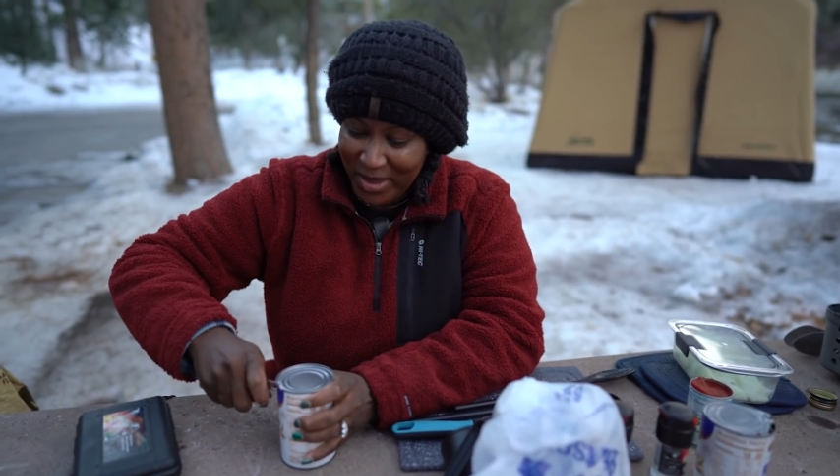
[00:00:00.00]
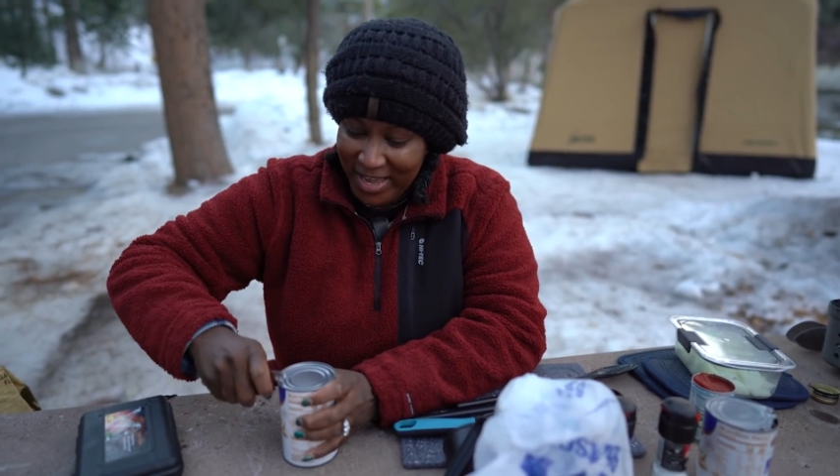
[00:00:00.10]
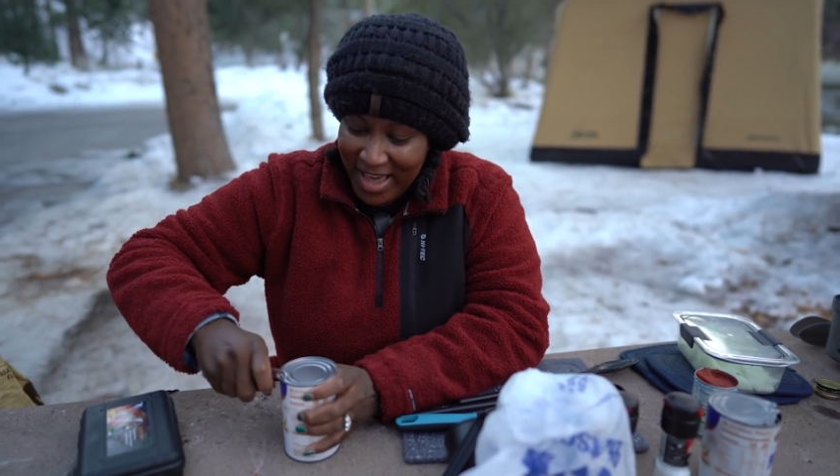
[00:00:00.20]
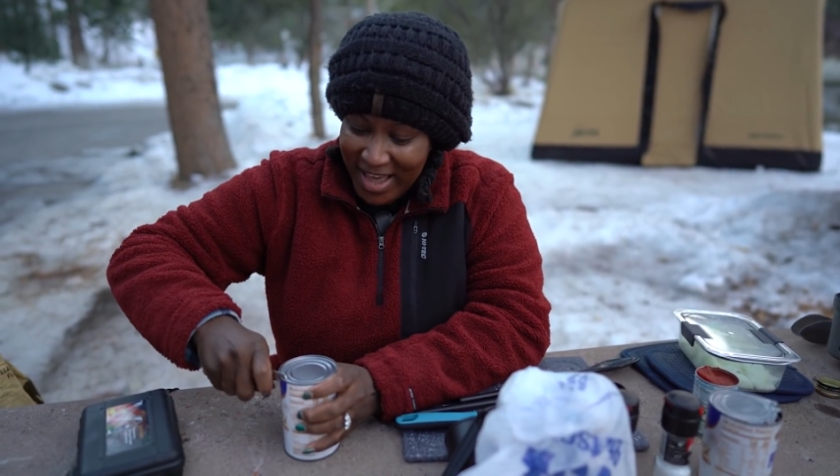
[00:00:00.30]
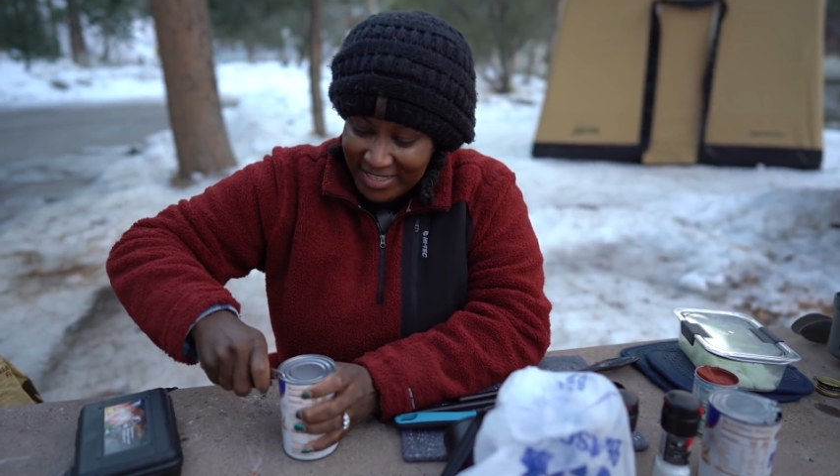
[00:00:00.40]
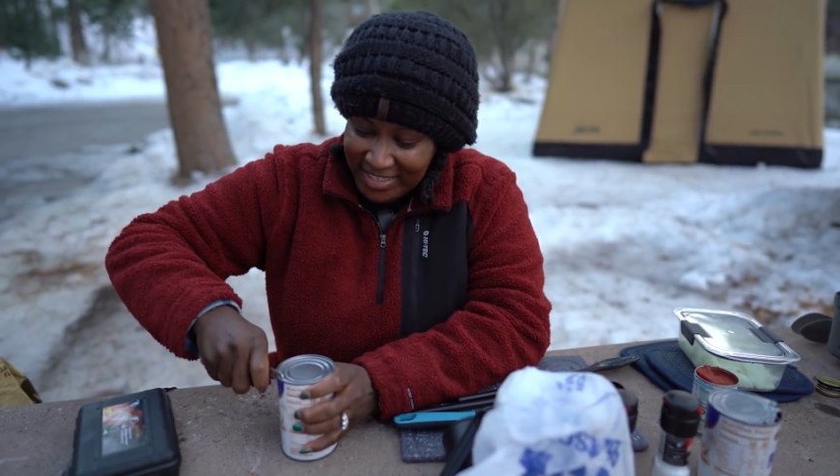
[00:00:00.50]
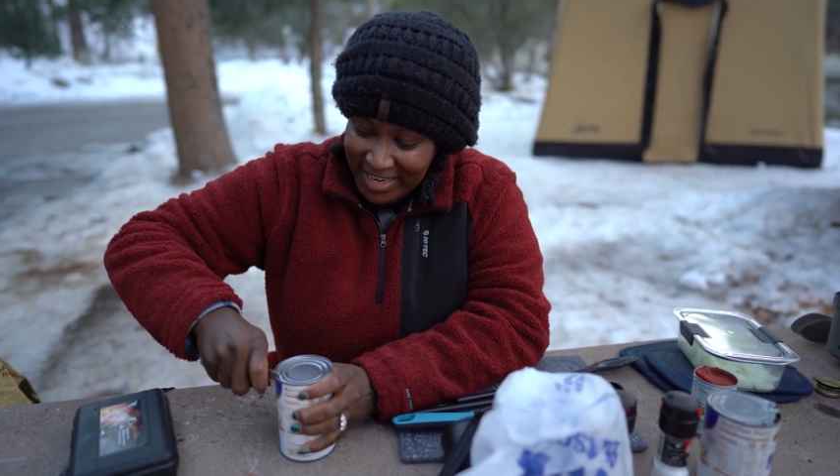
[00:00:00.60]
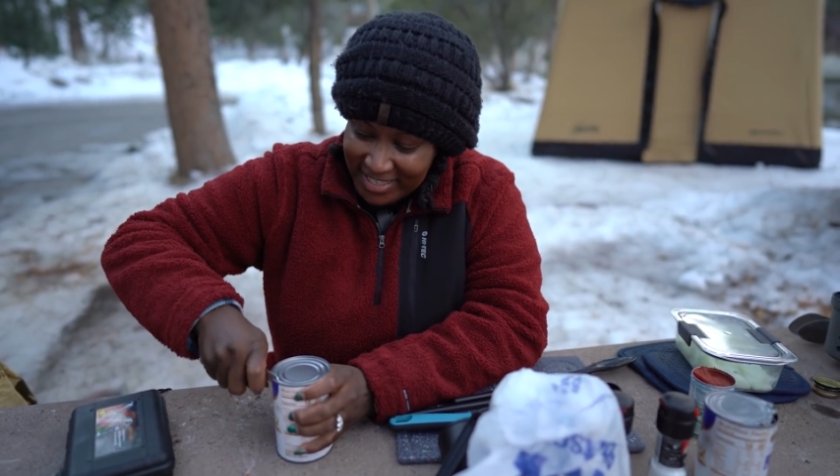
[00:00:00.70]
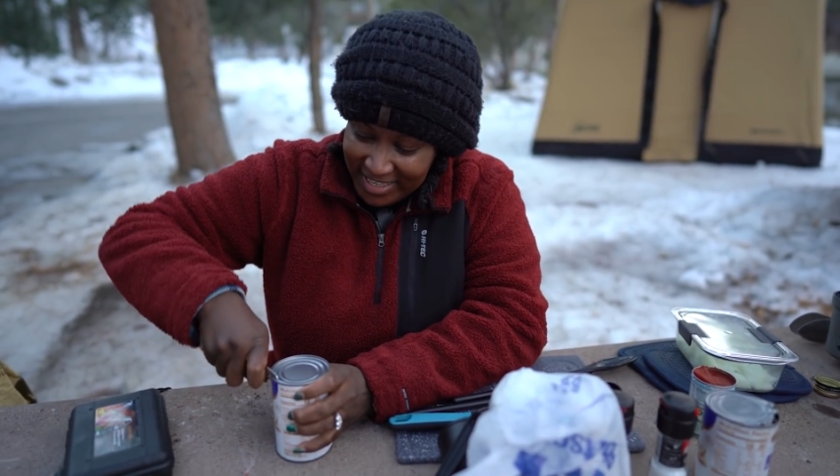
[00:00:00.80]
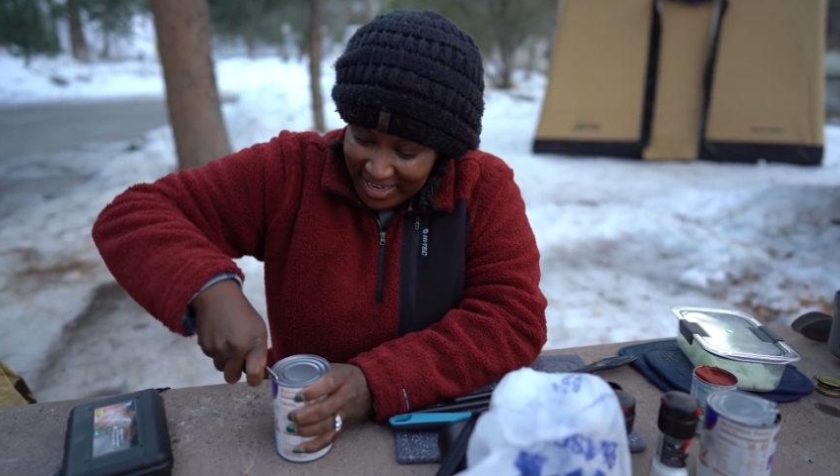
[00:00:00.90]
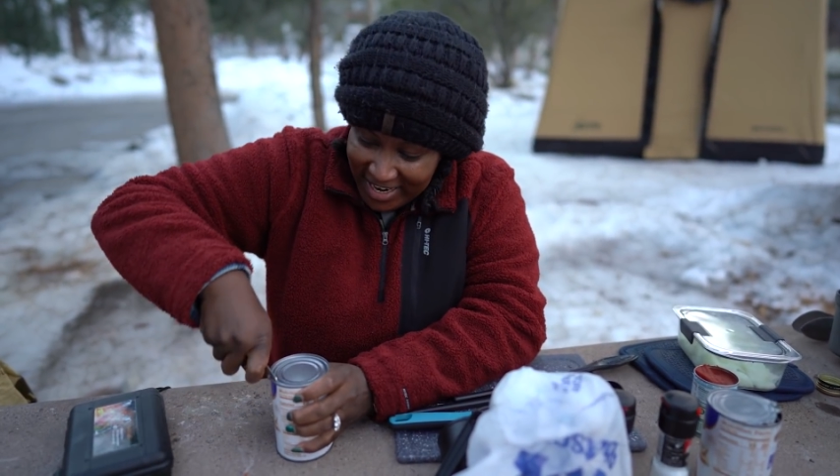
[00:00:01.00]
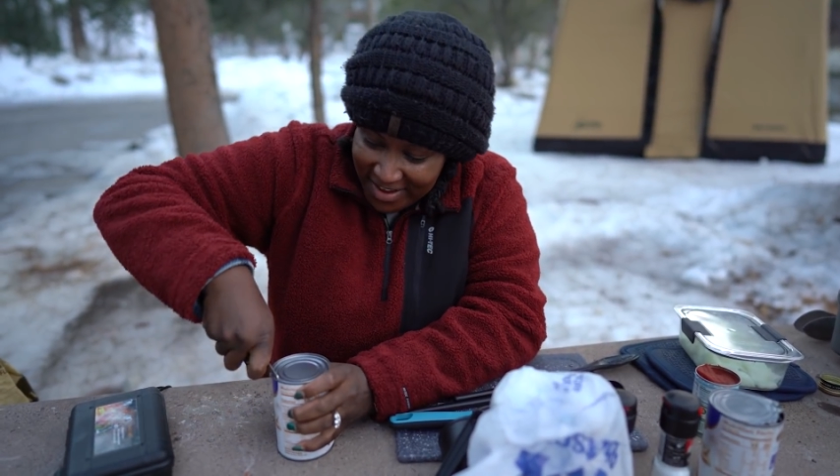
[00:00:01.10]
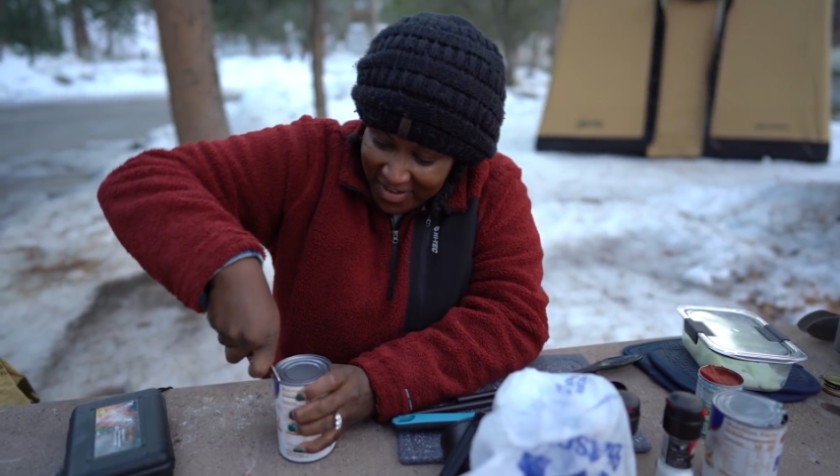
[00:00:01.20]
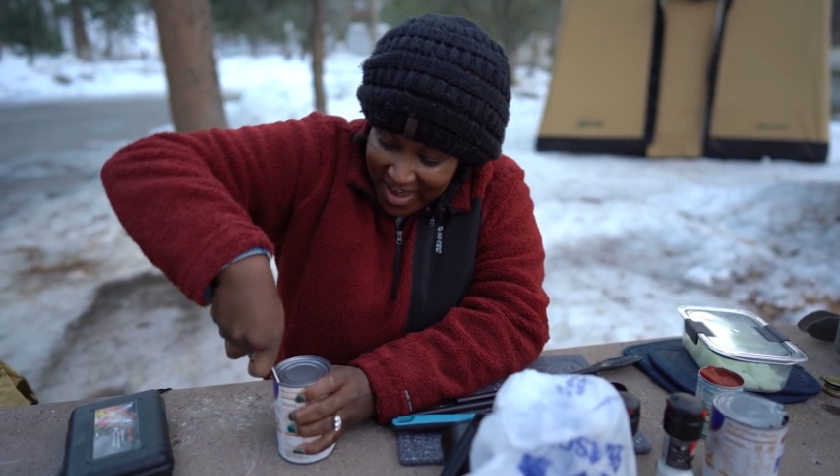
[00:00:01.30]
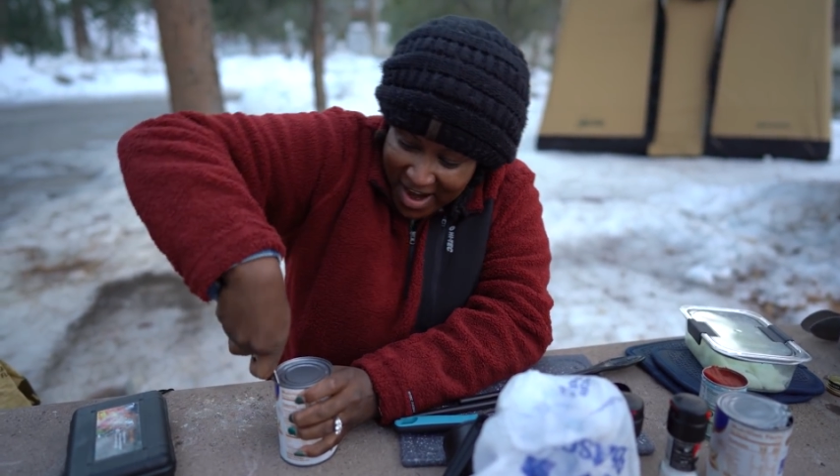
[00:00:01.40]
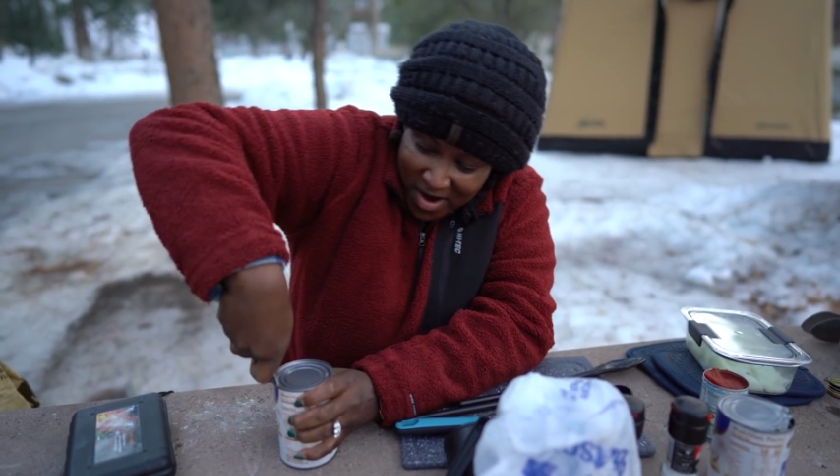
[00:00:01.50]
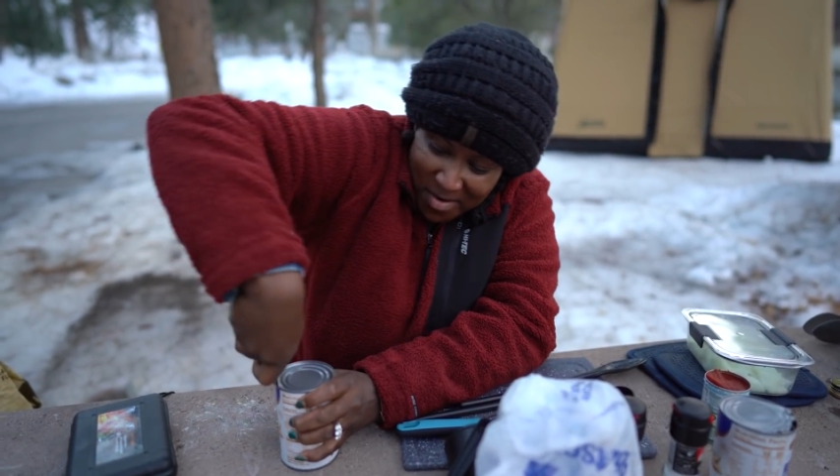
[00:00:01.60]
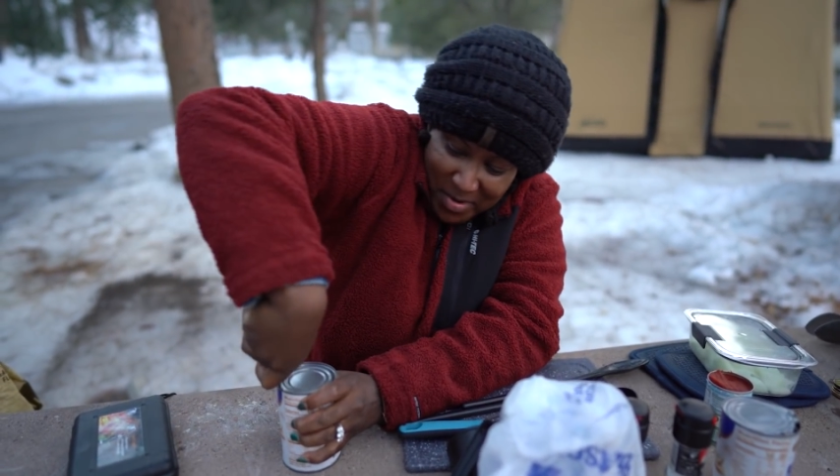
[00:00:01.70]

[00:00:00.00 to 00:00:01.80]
way just to get enough air.